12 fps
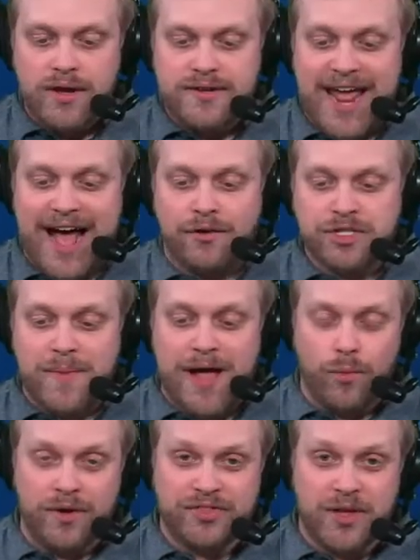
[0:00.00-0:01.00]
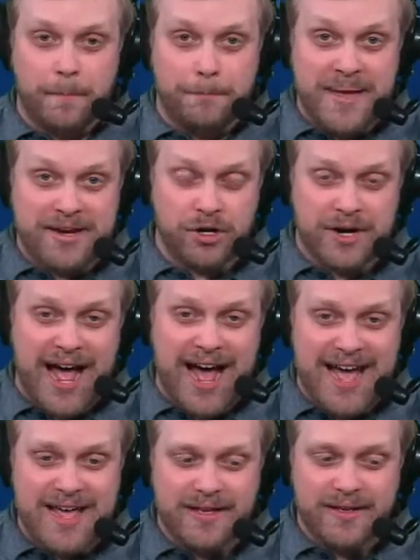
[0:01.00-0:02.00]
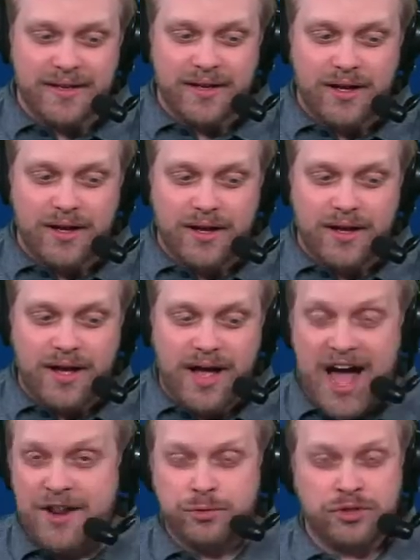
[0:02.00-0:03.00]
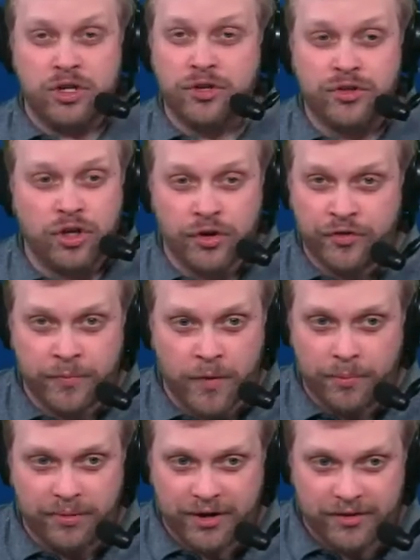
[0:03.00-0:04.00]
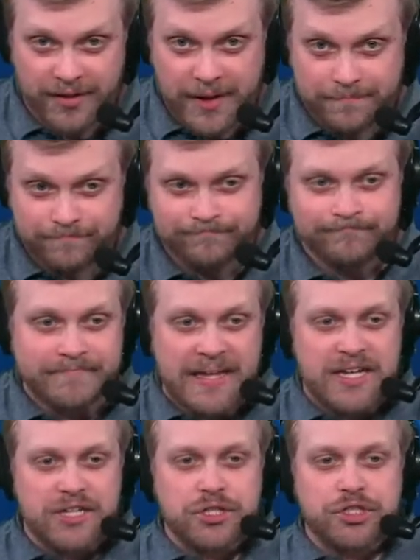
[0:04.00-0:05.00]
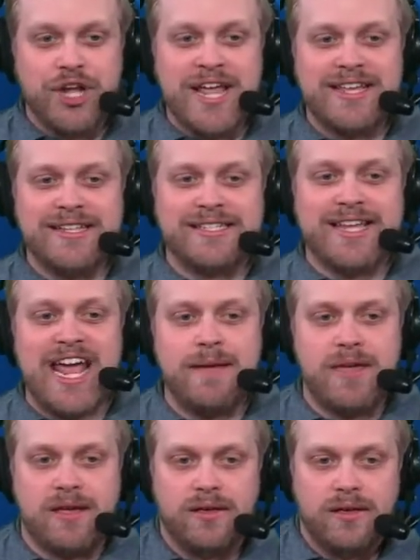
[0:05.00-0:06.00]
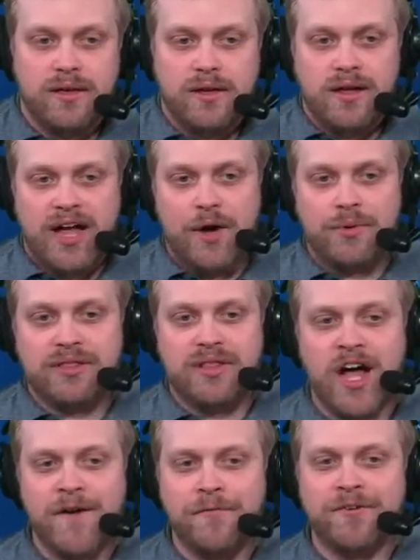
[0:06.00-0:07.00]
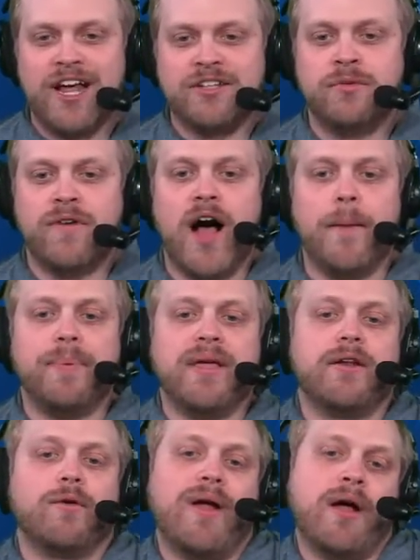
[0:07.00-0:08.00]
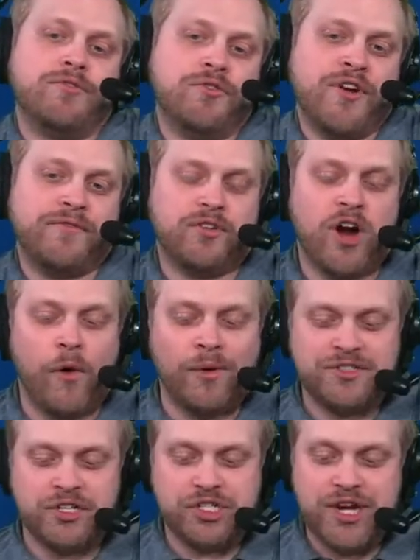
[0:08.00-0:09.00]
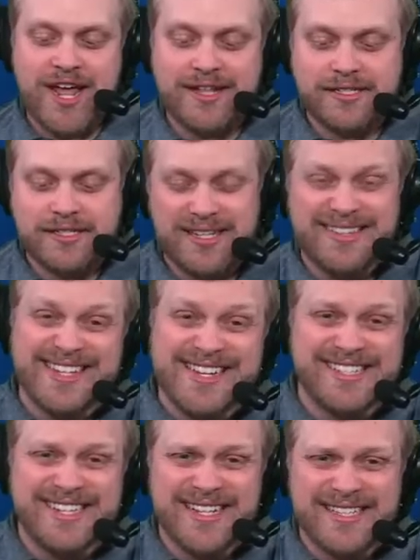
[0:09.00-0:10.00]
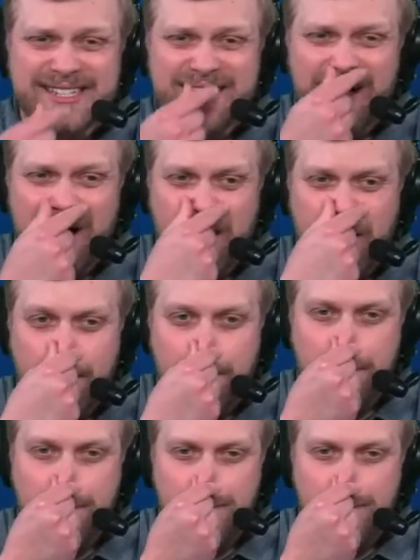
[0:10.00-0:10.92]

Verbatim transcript: Dallas might want the bigger guy. I just want the good, the good football player in the end. Jenkins Gaming. I would love for Dallas to move up in round to the draft to guard. What's the chance? Decent. Um,